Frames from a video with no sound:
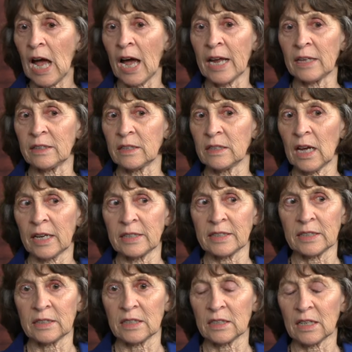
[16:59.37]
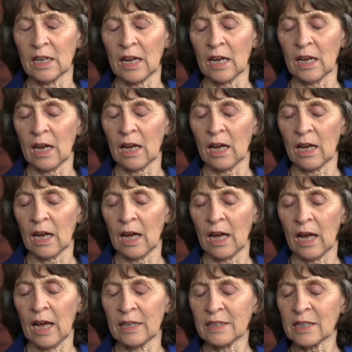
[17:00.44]
I, I, I,
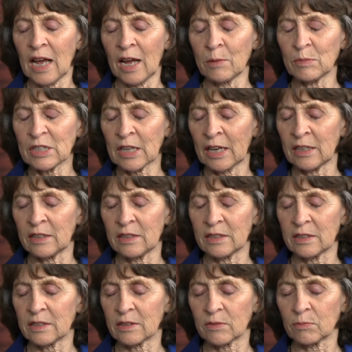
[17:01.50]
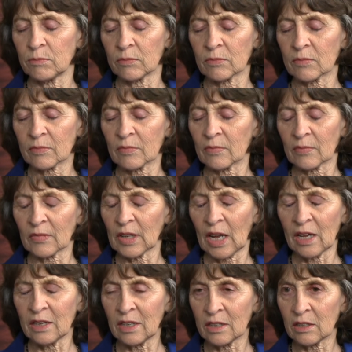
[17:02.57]
at times I,
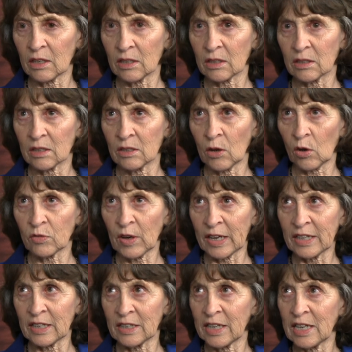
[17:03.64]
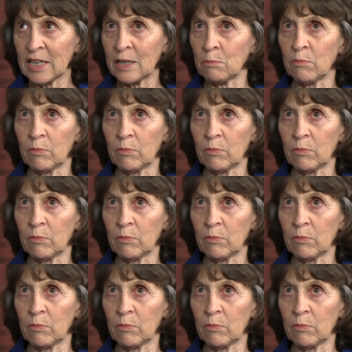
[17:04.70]
I didn't know if I could keep